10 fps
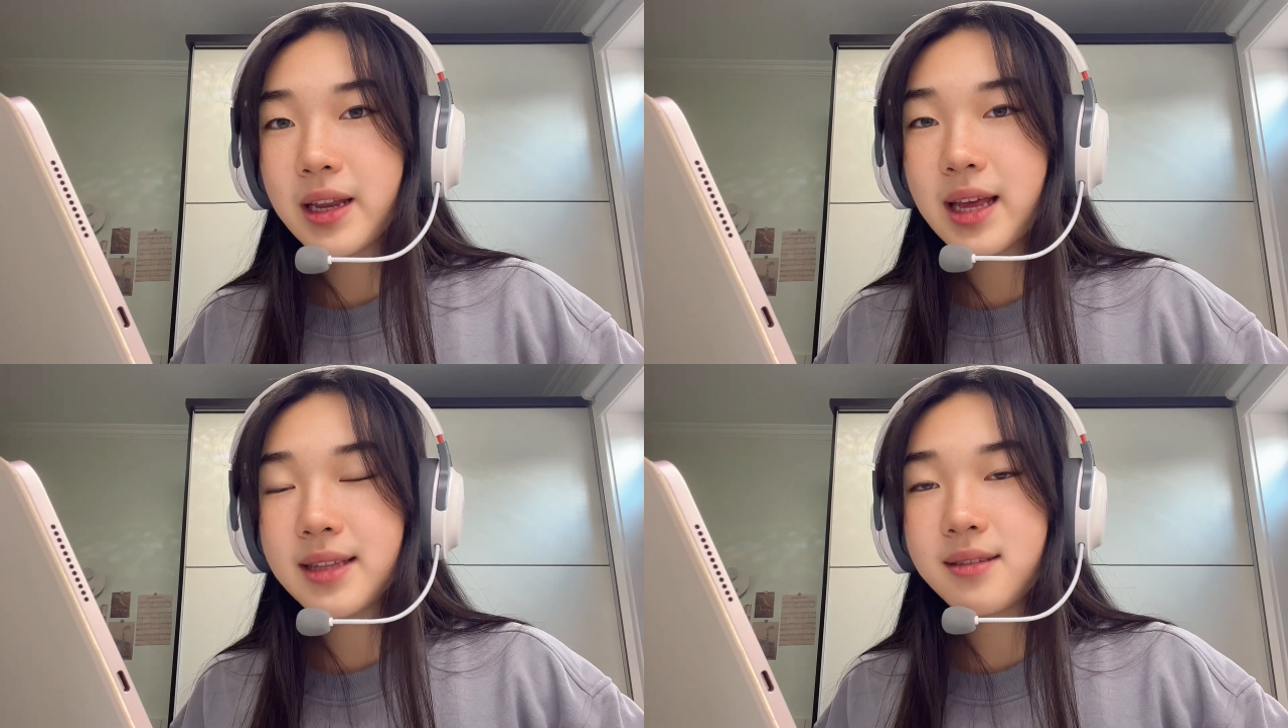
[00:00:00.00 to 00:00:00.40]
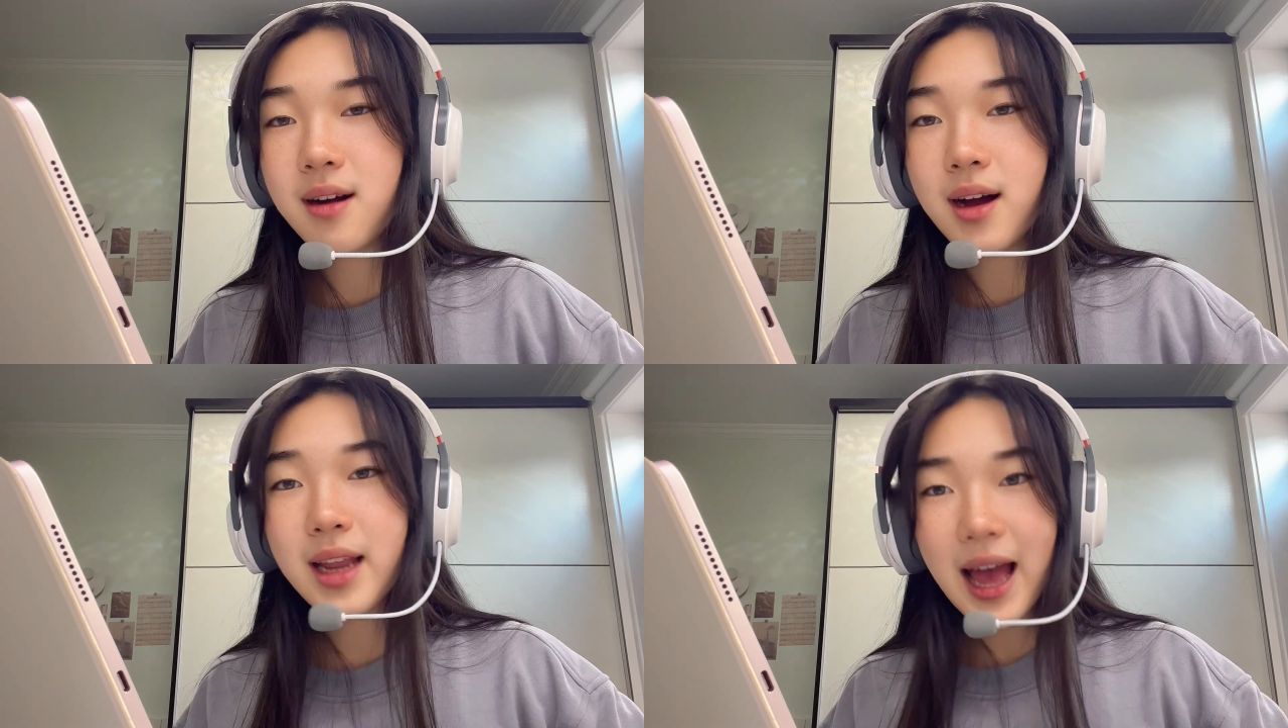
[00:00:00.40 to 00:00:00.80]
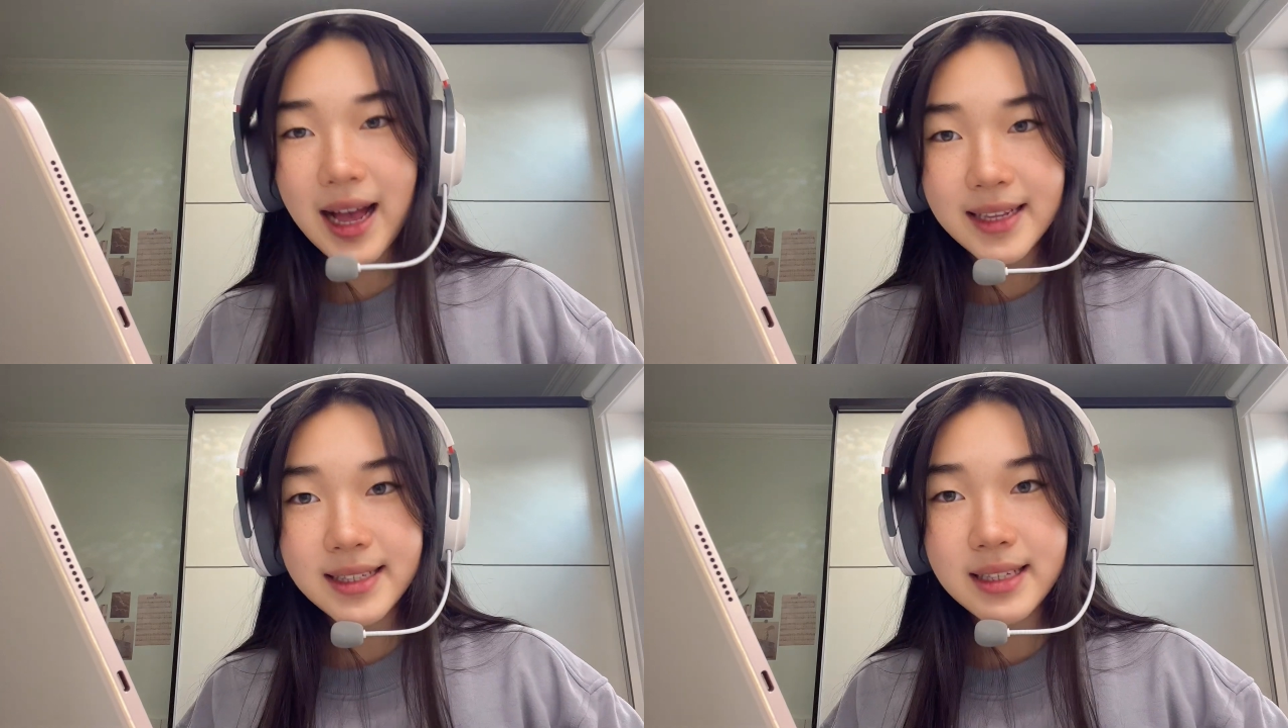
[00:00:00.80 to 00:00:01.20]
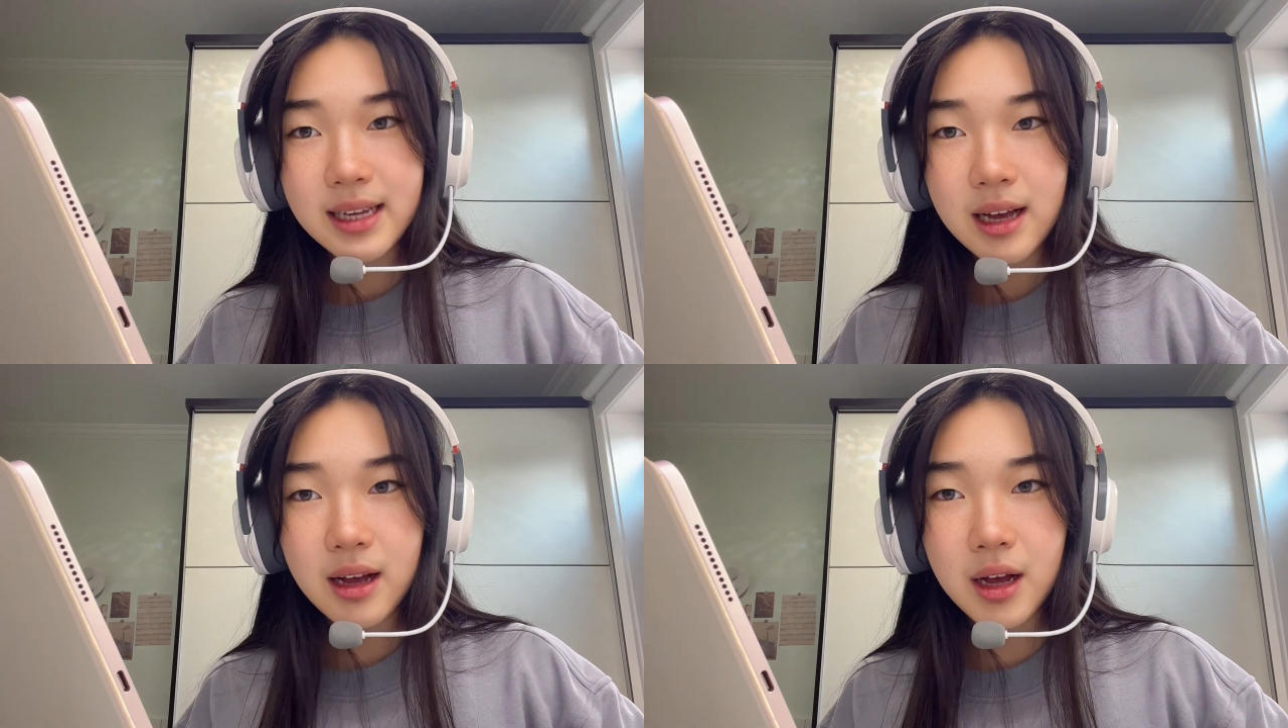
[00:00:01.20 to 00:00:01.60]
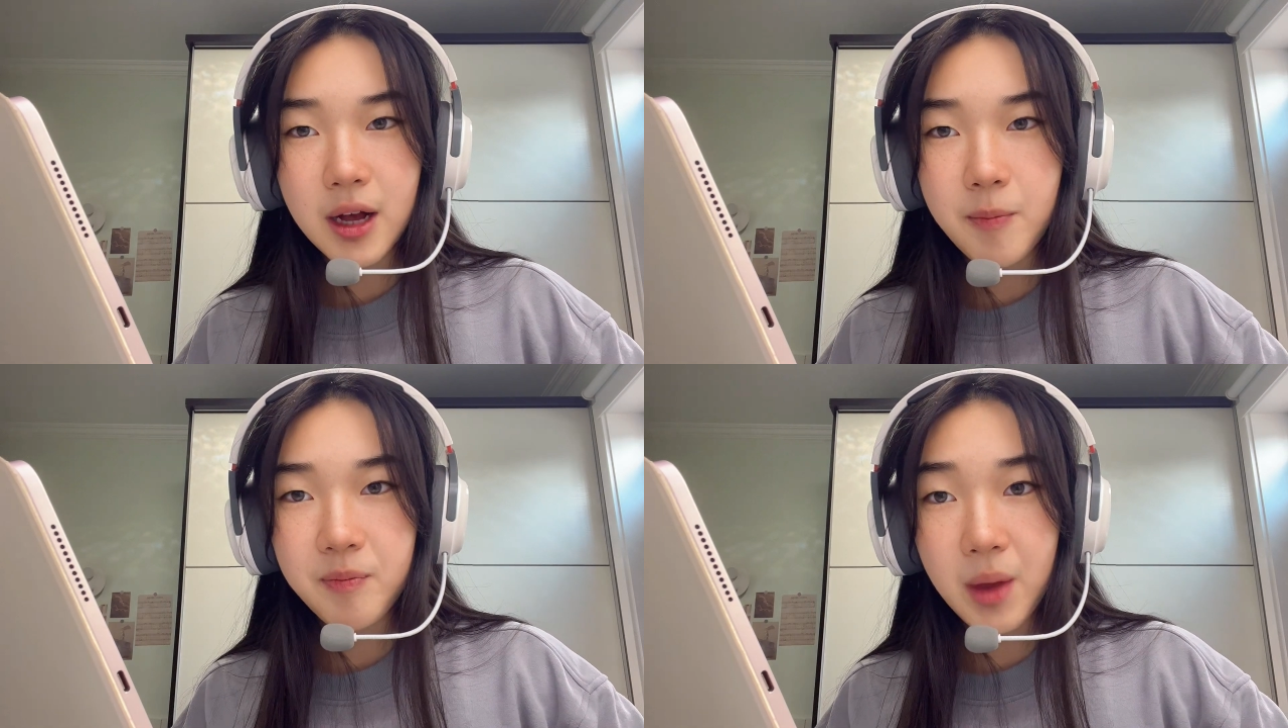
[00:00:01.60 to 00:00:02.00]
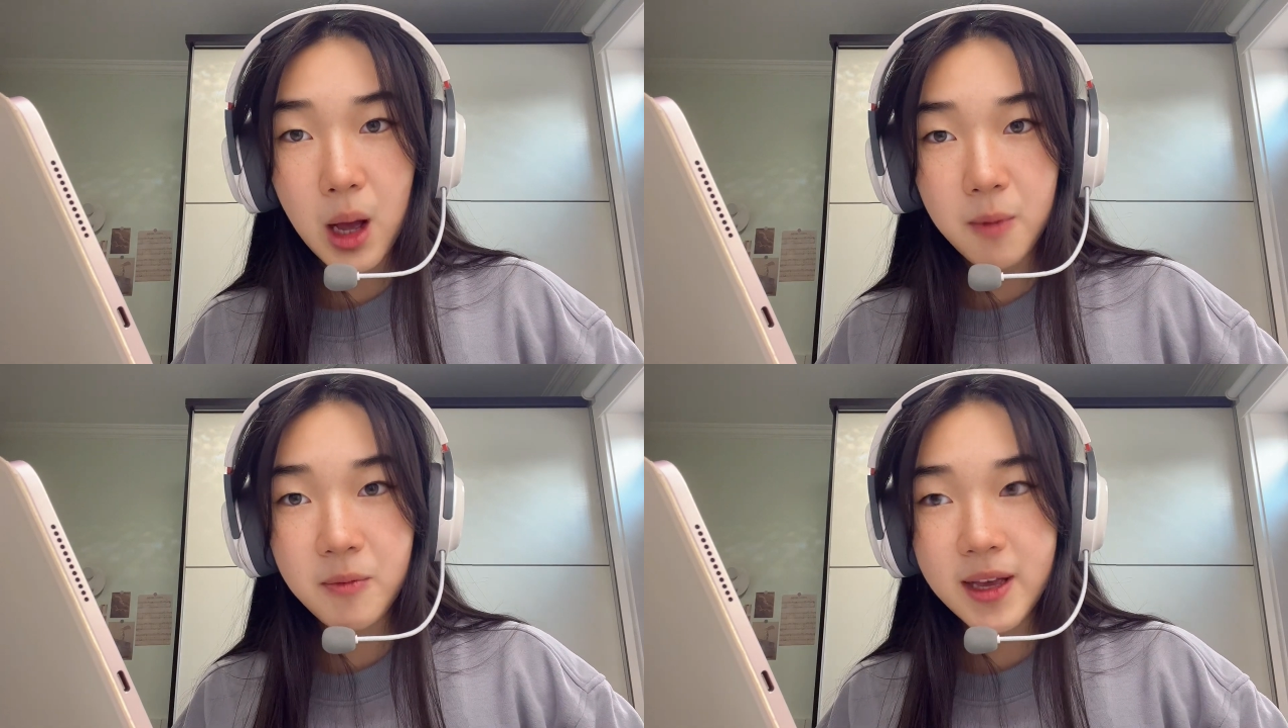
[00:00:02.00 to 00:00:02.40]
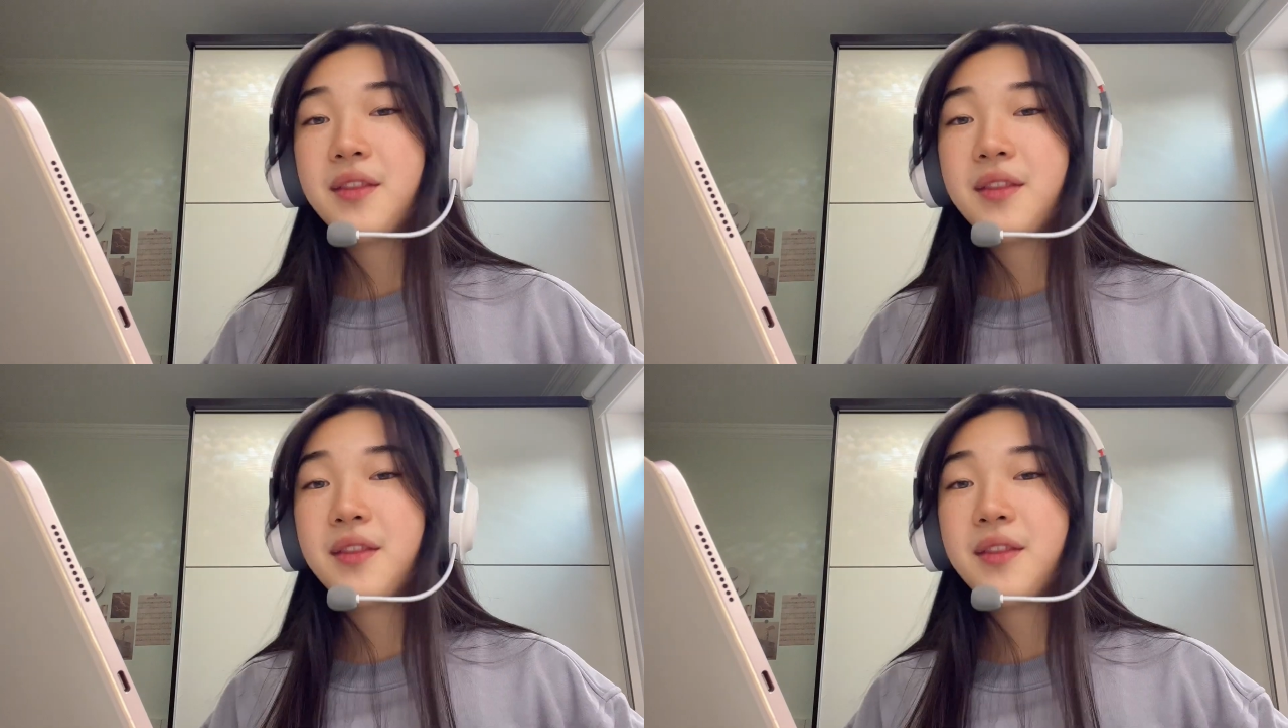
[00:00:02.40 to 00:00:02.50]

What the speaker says: it's not as obvious,